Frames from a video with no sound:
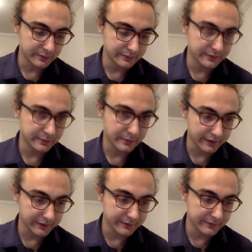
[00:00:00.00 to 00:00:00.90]
remove the
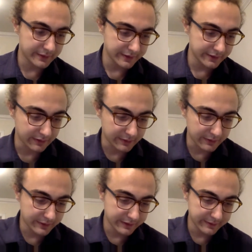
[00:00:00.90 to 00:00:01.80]
positive wire, the
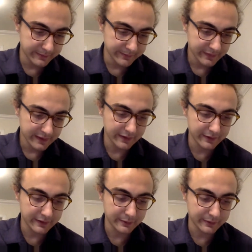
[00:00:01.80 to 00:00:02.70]
red wire, and the
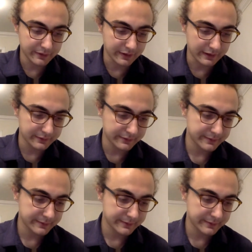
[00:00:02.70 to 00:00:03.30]
LED will turn off.